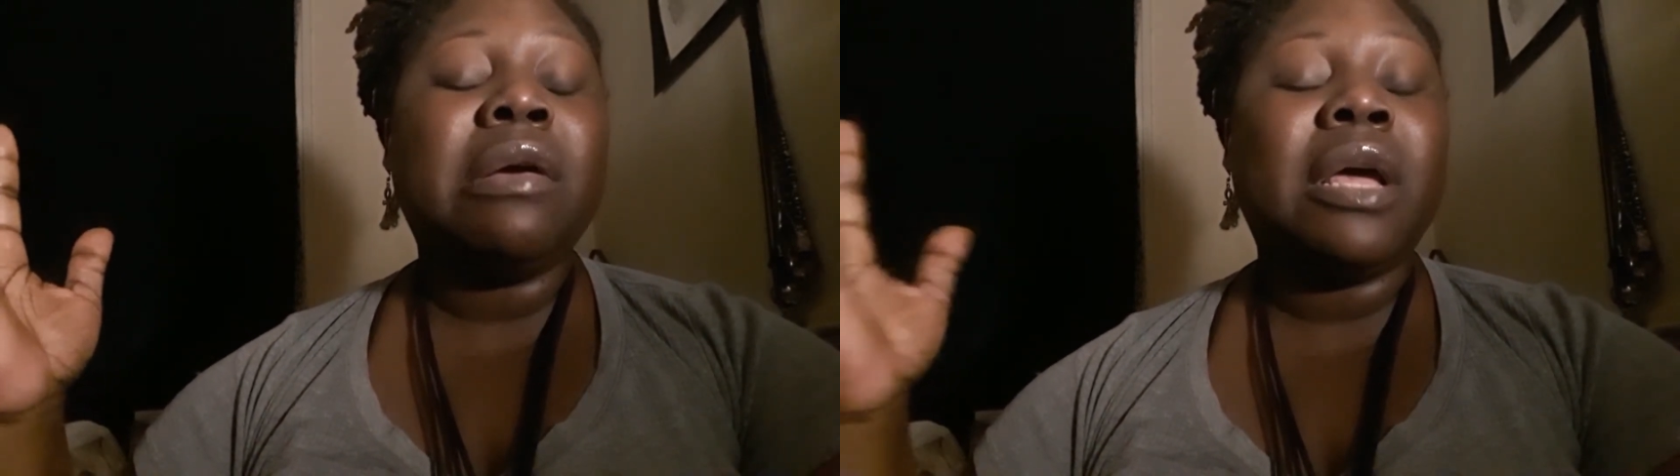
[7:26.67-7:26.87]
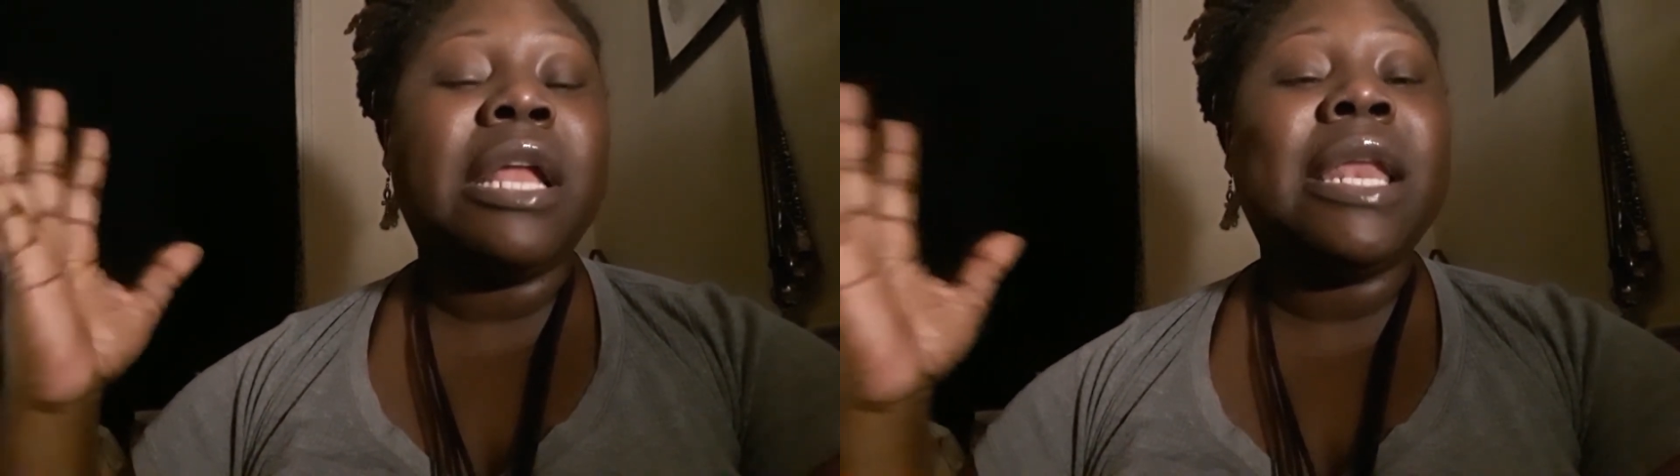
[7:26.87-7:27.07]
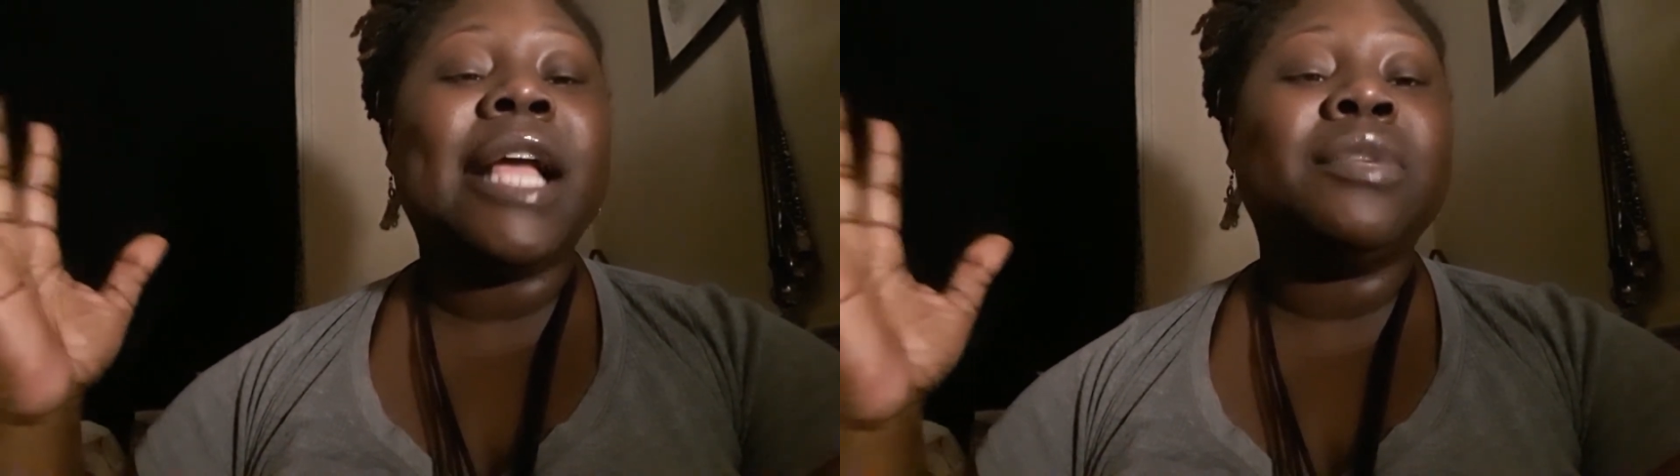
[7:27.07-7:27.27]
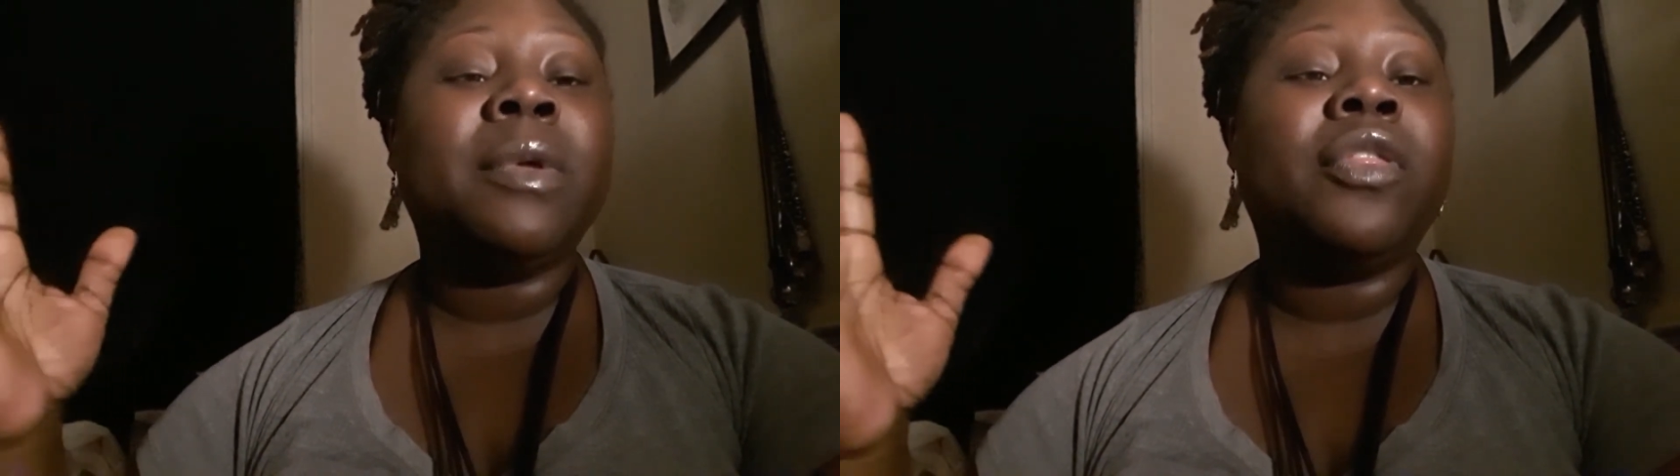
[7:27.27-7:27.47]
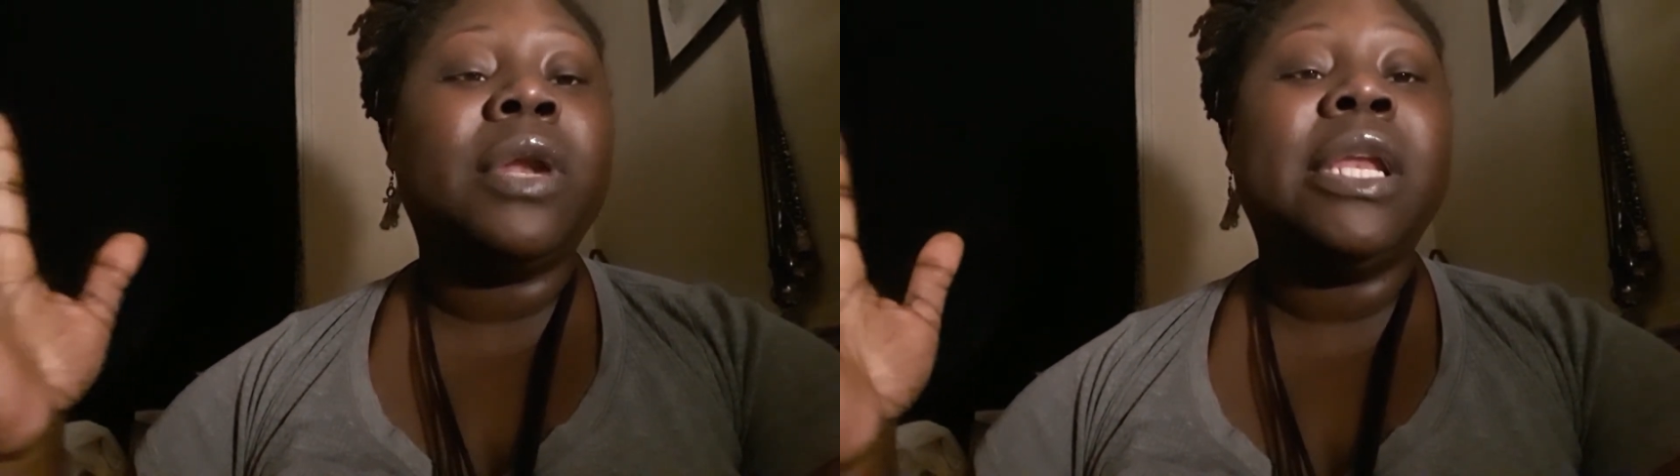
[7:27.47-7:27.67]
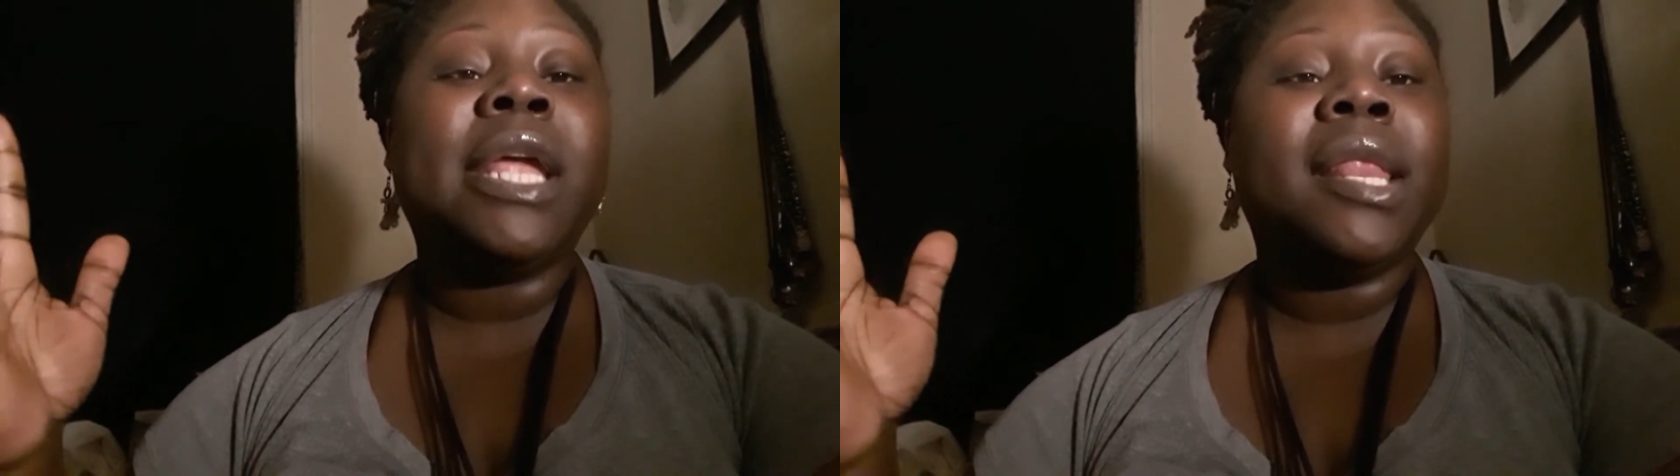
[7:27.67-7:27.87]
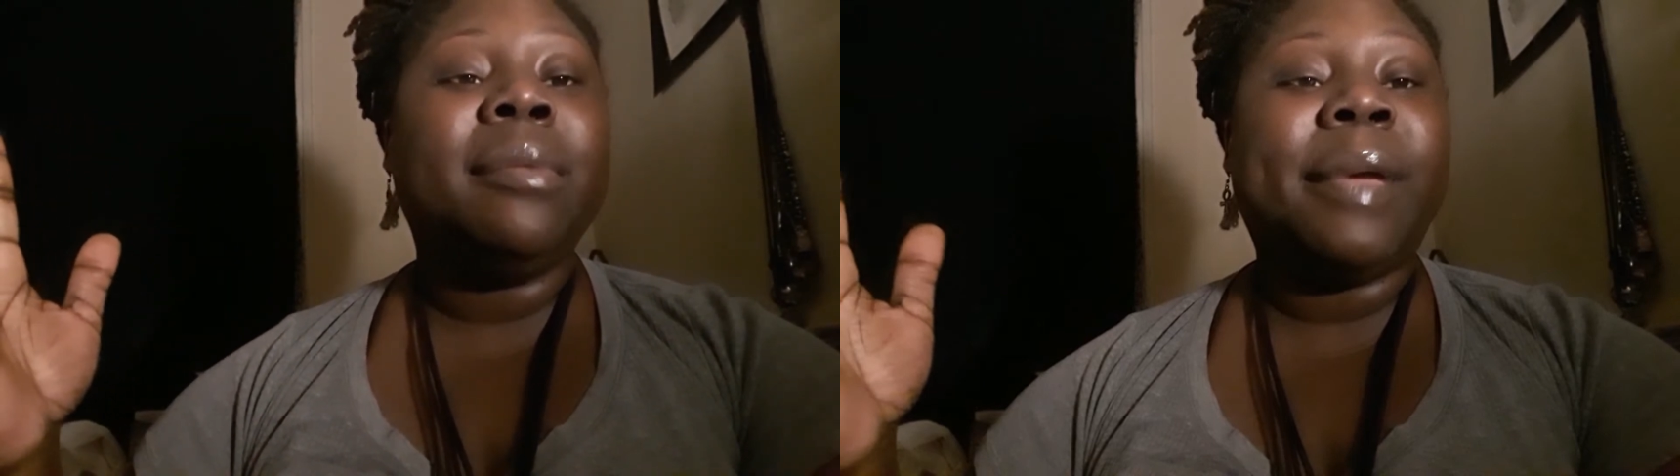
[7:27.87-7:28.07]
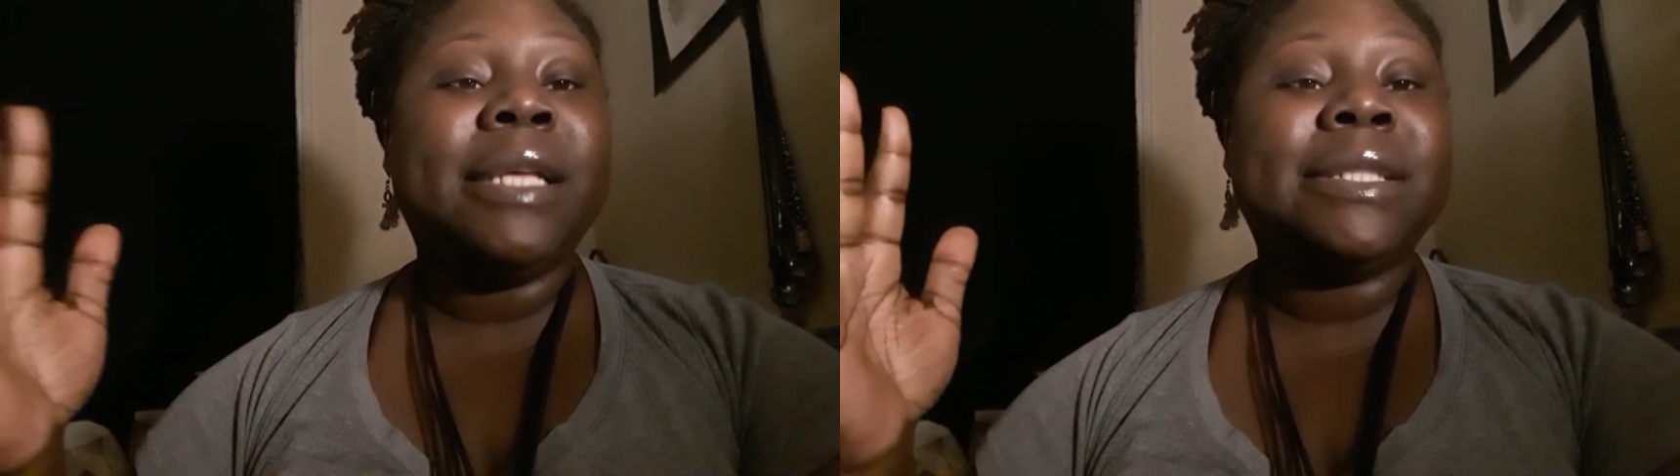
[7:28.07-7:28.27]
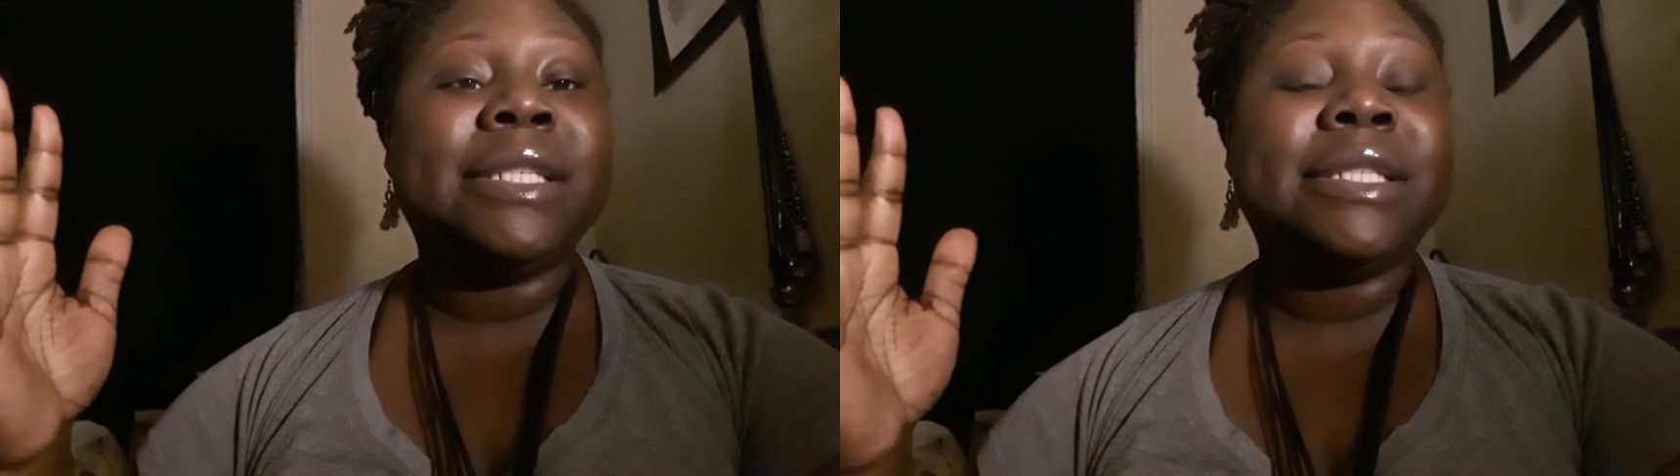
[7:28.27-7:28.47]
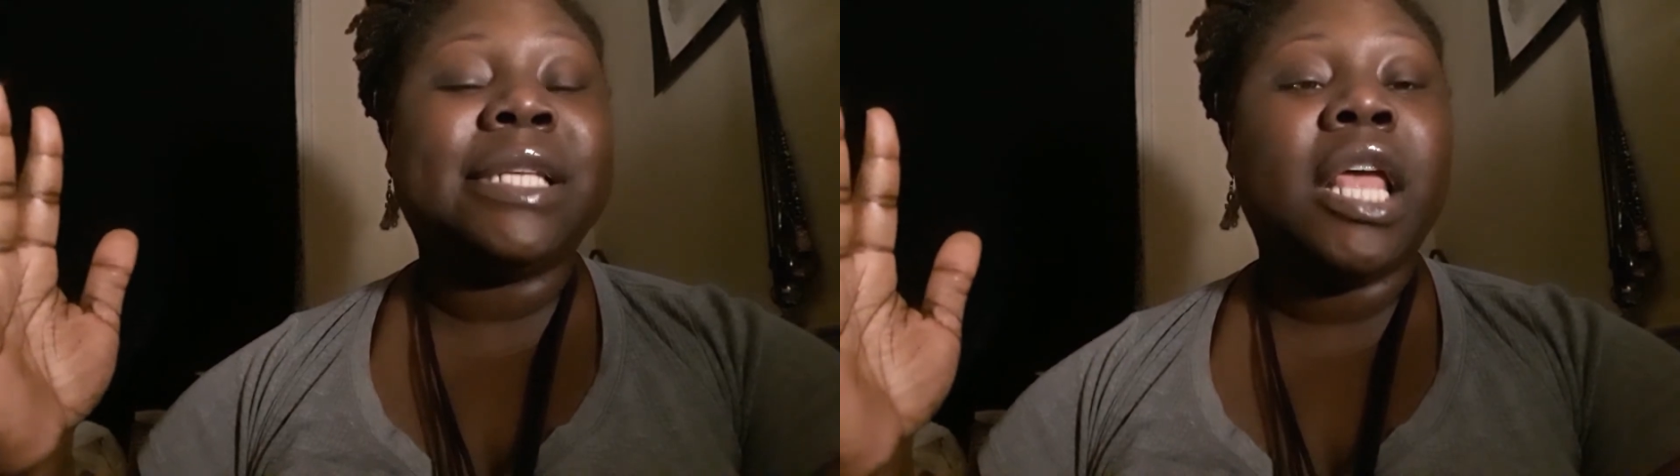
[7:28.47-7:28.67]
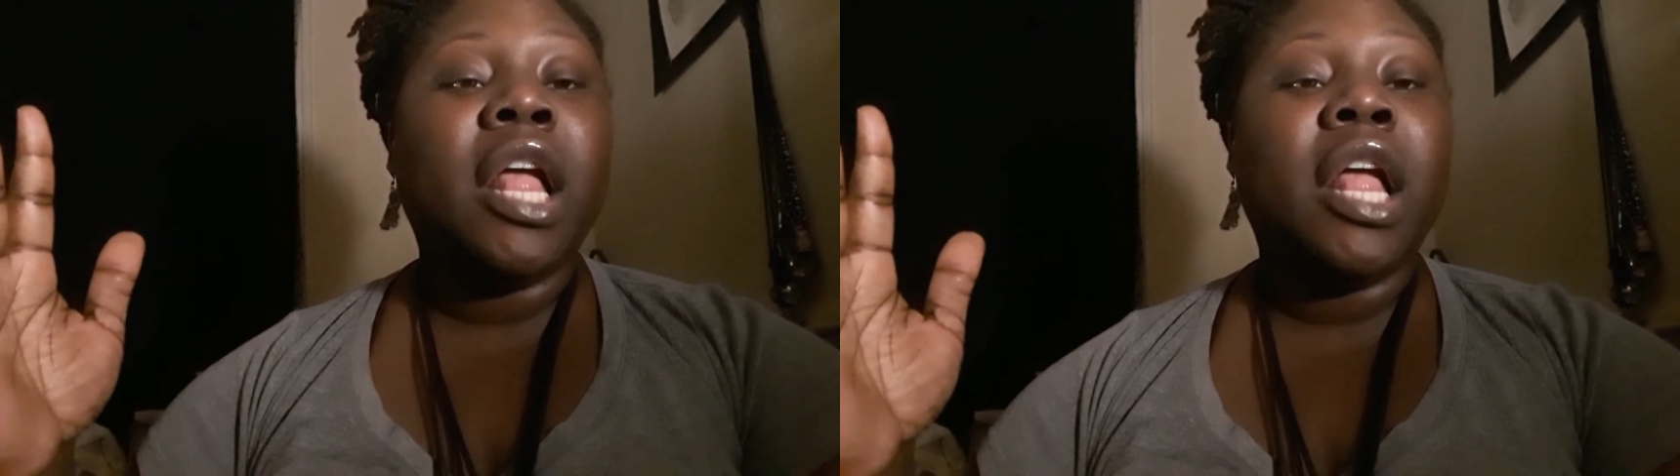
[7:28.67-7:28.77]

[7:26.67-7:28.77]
connect with on a daily basis